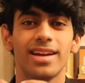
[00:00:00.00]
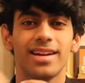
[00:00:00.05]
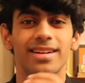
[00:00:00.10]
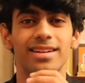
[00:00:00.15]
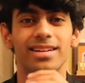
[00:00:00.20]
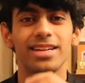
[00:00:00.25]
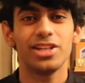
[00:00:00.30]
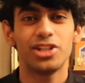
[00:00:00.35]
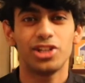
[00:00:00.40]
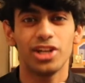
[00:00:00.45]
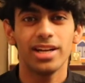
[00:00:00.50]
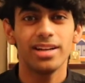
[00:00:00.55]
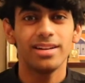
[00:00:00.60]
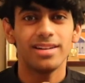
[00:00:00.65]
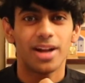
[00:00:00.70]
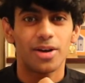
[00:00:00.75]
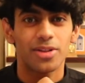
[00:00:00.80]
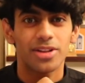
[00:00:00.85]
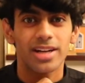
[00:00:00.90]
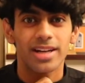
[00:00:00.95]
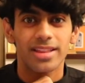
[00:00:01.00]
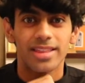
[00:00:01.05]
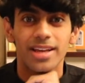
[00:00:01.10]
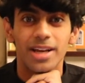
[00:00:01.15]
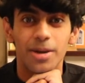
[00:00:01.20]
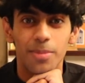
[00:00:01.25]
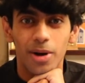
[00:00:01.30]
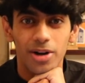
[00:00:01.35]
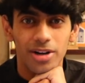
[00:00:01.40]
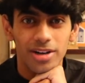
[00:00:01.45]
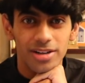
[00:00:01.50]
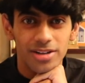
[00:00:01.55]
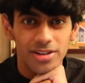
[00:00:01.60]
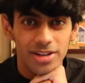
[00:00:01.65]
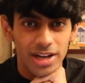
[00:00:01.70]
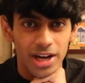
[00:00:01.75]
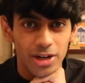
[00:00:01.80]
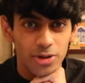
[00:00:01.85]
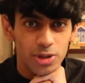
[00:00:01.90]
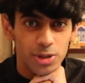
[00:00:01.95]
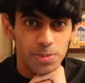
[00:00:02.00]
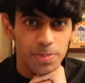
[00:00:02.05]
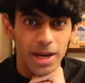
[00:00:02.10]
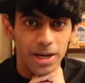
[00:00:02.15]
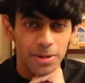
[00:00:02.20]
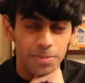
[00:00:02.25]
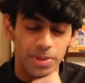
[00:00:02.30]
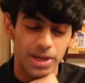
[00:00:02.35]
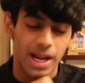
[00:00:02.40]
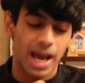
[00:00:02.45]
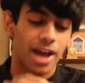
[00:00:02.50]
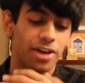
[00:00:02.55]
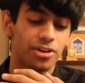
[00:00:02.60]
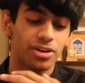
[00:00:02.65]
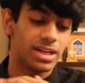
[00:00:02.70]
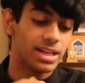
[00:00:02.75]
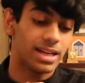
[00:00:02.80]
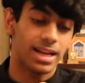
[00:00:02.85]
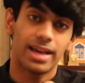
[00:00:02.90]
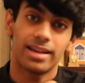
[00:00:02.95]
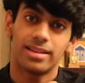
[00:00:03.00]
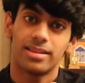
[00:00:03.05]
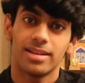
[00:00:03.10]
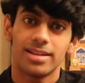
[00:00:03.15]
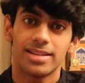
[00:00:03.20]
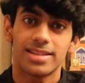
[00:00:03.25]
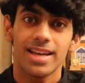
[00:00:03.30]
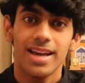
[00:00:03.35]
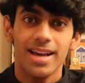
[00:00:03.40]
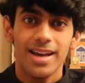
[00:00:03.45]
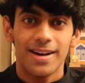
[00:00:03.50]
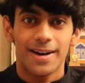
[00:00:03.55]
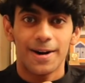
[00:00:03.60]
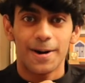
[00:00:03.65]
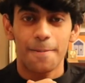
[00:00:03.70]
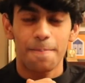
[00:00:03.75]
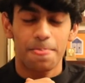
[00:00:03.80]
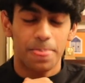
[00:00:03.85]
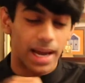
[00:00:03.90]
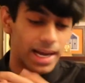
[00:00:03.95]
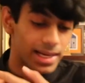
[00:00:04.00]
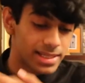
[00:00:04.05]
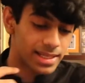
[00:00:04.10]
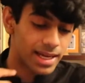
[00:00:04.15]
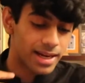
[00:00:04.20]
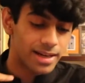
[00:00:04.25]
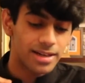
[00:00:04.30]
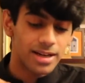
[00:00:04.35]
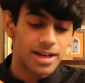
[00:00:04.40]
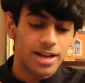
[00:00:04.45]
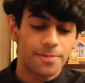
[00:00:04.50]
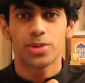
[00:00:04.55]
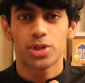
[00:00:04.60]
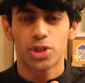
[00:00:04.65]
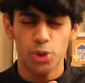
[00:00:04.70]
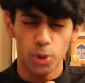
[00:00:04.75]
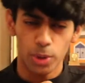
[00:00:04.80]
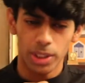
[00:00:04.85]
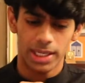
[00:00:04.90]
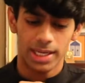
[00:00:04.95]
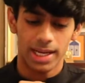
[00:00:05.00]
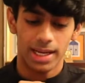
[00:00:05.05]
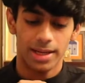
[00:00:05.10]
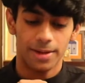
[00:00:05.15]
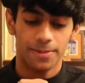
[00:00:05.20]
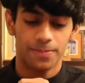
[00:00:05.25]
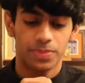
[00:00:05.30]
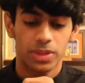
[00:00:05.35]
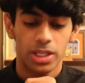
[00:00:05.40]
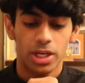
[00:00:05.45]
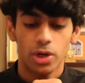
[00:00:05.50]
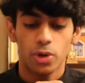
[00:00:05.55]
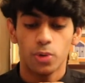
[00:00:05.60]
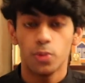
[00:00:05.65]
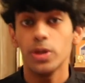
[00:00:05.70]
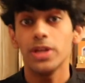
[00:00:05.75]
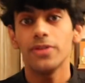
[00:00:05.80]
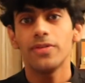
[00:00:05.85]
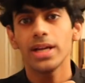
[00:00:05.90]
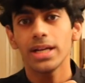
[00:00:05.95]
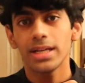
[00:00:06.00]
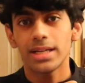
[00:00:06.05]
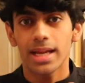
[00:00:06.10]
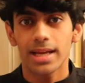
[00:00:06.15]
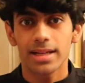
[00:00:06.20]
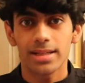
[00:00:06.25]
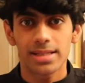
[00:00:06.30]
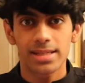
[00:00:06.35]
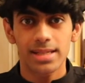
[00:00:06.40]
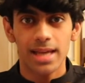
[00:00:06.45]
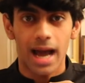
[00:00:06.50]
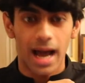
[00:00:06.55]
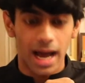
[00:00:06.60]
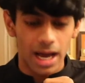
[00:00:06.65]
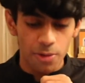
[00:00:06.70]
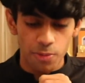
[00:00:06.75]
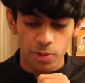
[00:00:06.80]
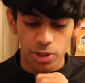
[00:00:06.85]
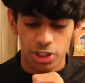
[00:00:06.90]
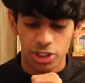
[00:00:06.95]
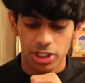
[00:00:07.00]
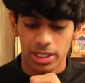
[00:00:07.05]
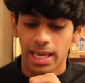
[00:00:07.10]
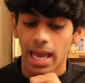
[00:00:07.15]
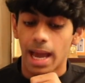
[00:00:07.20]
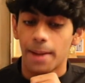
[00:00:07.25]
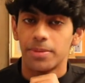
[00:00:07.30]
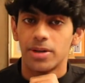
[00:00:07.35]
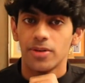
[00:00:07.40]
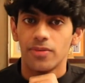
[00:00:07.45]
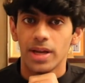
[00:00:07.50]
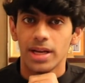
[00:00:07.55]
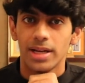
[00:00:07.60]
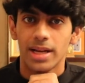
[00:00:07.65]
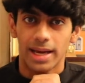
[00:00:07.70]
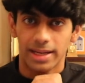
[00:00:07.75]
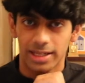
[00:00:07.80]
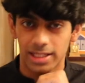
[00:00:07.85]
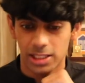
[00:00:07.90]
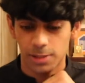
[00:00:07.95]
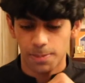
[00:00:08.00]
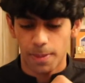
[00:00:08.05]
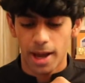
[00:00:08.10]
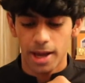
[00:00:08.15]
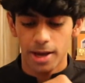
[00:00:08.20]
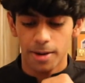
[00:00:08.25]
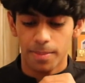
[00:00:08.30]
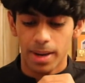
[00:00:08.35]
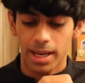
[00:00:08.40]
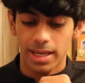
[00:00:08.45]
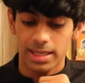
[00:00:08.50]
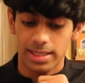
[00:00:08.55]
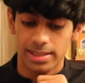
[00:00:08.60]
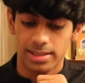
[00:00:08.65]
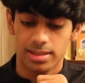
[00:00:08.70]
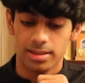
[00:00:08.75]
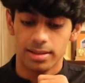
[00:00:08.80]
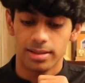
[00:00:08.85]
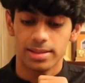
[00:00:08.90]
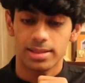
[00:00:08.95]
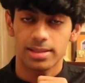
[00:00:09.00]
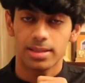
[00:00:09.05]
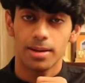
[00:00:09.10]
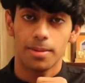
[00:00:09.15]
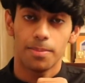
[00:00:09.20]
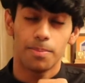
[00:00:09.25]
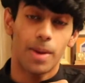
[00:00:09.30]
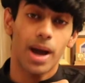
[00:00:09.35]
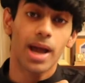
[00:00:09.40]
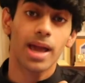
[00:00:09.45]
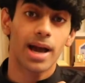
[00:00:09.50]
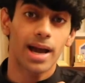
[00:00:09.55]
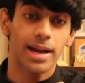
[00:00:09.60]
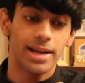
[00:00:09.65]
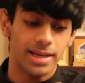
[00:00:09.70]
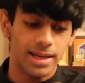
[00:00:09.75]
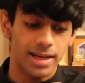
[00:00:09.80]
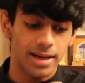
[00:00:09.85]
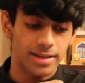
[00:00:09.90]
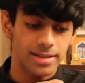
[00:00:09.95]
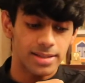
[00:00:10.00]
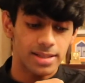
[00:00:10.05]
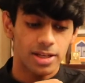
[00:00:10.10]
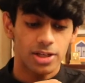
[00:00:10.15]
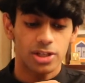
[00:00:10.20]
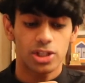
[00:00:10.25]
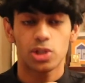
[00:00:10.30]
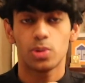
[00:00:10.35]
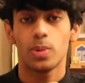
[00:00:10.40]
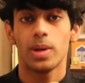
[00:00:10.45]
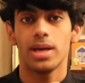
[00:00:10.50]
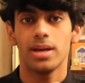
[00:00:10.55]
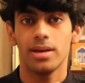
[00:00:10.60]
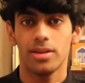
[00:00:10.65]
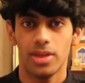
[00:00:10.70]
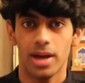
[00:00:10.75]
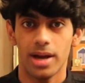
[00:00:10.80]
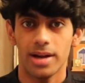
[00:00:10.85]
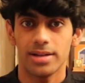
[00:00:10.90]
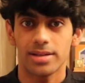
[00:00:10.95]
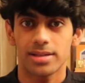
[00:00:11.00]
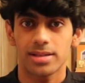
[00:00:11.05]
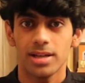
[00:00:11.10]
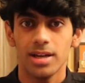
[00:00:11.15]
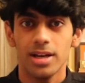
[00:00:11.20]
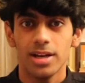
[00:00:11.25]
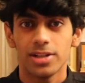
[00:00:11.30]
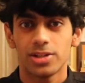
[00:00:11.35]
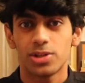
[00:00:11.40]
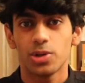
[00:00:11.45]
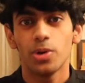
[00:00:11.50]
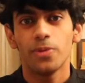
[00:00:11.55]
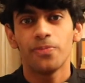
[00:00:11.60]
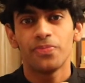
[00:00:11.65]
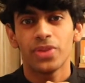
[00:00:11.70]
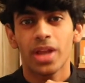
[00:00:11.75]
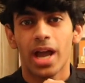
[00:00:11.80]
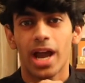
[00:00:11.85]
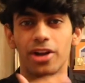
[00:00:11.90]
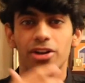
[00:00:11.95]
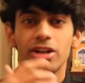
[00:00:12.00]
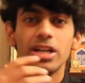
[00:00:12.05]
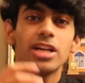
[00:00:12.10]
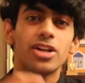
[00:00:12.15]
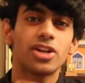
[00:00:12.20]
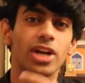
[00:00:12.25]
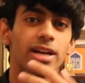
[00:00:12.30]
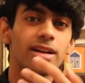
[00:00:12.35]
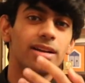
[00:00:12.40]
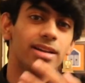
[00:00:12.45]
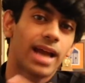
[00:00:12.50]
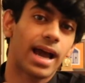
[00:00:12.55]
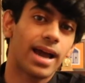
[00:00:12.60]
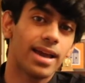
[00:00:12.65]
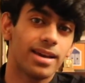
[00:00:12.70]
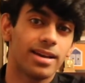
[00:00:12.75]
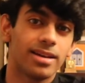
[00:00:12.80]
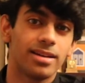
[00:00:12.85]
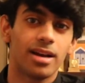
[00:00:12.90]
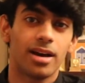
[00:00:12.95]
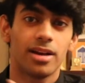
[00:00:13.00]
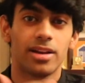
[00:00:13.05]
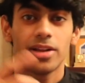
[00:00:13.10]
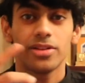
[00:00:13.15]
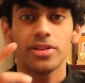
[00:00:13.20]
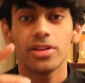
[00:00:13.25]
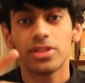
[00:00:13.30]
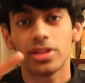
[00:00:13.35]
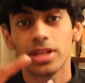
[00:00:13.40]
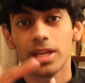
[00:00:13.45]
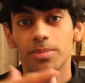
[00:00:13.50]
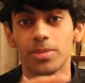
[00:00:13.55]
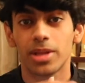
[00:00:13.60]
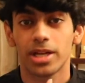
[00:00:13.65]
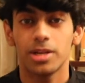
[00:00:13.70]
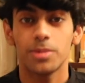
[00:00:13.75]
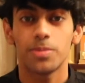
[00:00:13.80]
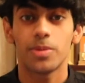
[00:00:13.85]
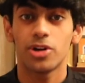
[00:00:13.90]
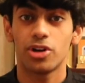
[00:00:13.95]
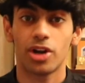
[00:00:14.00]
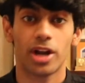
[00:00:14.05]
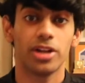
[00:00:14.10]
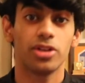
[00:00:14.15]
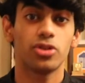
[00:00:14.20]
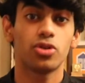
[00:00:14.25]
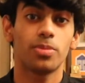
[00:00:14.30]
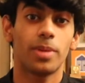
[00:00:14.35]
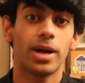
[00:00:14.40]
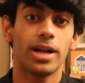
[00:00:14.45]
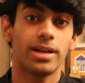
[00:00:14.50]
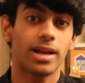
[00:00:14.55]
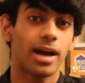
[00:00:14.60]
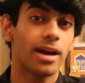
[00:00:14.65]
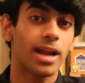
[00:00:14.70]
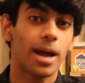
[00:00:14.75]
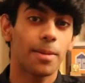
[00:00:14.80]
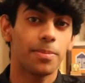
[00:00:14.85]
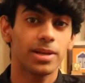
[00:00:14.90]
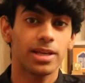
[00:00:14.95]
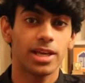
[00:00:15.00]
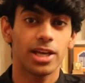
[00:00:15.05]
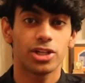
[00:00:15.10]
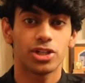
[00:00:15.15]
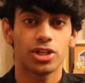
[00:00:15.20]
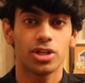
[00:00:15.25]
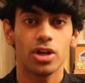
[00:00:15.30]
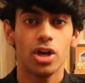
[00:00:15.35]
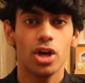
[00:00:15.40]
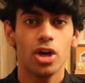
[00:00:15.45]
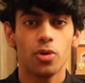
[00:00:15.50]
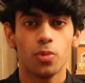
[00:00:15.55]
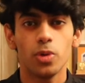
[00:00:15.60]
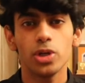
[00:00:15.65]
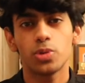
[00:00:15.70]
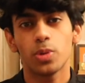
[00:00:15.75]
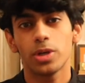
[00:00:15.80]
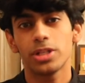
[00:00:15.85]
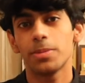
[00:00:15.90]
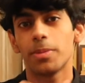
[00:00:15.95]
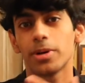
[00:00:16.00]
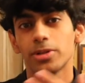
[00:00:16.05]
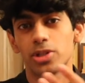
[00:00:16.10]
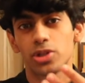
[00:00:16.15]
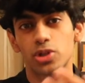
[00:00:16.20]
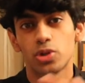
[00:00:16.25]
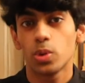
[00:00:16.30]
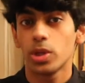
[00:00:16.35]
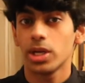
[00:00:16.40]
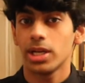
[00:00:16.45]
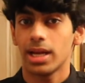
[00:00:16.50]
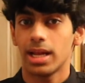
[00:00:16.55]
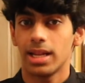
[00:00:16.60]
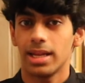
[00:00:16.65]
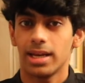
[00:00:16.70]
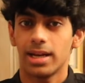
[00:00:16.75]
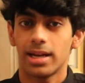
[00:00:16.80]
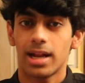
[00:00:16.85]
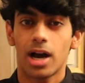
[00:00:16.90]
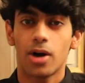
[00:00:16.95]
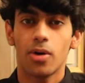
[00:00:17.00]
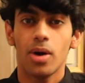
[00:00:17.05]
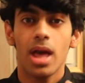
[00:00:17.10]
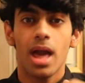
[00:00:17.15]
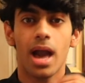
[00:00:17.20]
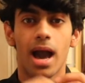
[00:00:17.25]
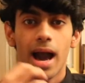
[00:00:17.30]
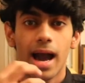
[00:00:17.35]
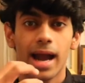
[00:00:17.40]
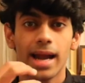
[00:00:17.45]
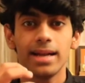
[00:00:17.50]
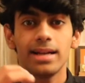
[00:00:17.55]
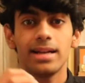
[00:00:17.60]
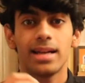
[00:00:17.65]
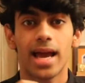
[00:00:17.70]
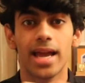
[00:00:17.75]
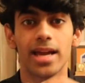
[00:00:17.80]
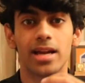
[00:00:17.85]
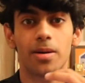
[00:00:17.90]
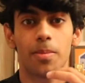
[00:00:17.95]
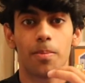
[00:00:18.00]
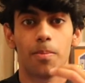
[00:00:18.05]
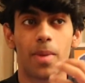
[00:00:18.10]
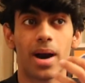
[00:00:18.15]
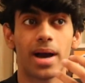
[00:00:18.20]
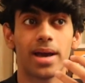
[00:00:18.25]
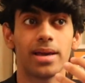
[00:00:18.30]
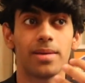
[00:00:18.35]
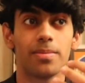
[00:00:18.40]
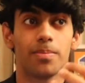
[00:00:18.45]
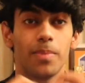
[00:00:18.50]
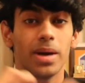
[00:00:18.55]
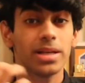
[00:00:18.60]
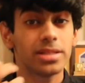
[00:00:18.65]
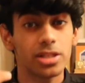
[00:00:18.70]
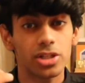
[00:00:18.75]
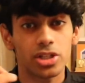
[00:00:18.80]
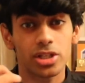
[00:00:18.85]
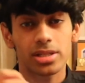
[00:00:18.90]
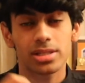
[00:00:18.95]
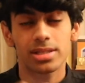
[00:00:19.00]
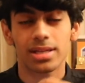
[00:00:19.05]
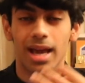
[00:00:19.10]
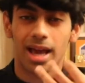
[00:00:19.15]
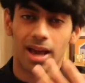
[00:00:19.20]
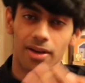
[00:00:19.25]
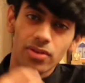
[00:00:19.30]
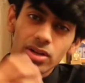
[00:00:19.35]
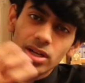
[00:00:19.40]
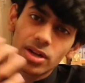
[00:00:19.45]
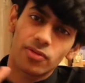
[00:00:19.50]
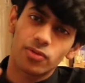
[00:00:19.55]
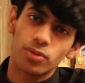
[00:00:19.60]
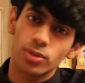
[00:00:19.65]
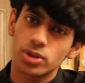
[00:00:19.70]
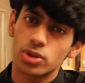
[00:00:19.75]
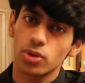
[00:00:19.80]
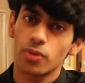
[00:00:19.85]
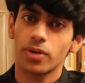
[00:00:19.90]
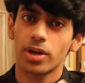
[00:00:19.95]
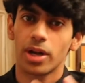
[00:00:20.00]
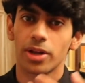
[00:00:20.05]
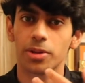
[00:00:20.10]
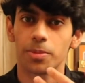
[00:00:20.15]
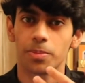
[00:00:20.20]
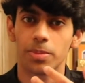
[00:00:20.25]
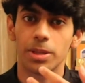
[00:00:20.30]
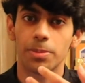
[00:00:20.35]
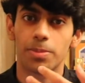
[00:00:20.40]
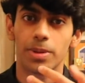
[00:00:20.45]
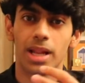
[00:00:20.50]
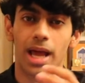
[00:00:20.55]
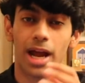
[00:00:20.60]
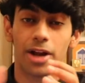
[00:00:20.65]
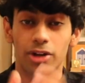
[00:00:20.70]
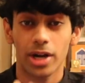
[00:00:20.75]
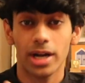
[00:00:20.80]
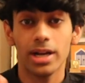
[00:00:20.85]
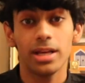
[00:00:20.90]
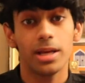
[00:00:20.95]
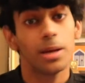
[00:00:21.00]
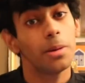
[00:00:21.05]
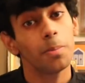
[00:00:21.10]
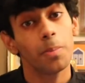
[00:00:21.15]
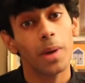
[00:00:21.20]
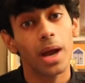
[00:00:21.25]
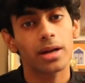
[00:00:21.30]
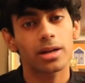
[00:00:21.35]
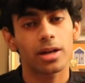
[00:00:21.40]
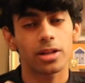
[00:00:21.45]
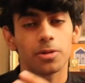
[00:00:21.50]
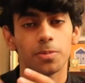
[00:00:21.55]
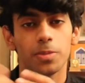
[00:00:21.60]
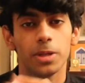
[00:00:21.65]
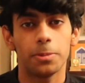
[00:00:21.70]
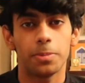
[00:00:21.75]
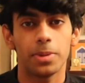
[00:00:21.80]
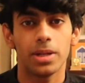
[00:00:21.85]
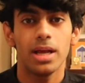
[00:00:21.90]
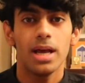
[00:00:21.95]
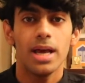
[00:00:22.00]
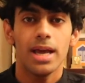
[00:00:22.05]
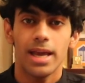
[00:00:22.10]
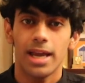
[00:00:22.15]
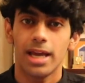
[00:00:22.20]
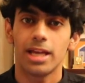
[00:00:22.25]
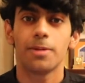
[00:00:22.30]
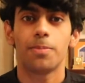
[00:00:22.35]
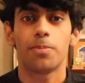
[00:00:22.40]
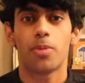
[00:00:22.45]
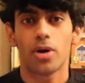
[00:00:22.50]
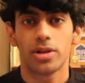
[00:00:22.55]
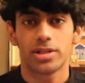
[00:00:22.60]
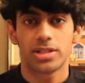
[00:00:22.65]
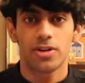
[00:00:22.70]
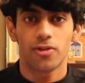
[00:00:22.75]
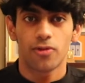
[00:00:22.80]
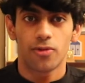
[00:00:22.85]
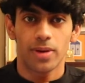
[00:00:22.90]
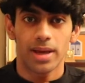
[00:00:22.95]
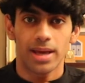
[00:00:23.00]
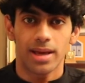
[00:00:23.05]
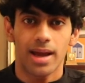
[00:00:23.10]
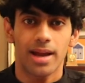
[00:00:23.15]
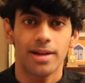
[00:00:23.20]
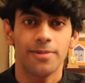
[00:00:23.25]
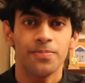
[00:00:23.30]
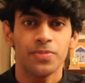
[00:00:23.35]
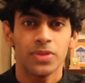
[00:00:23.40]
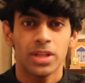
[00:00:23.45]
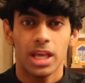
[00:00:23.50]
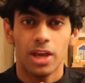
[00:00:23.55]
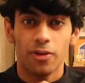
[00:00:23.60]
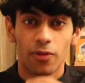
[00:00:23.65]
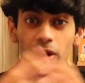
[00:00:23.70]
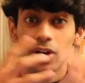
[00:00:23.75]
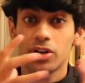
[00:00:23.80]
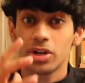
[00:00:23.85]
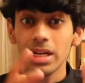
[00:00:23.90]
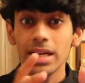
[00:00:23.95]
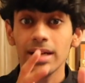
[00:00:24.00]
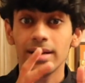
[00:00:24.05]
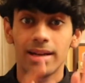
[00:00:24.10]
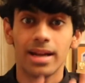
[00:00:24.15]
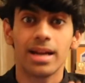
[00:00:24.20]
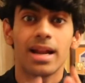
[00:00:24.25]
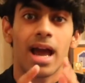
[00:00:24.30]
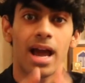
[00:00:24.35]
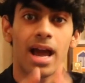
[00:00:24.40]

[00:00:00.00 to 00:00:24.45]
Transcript: and cliched now that I think about it in retrospect, but I really like this. I said storytelling, weaving tales I wish to captivate and inspire my listeners, my ideas swaying theirs. So I really tried to tie in another theme that had been running through my entire application, which was about storytelling and how I'd like my messages to have an influence over other people and try to impact other people in a positive way. And if I really did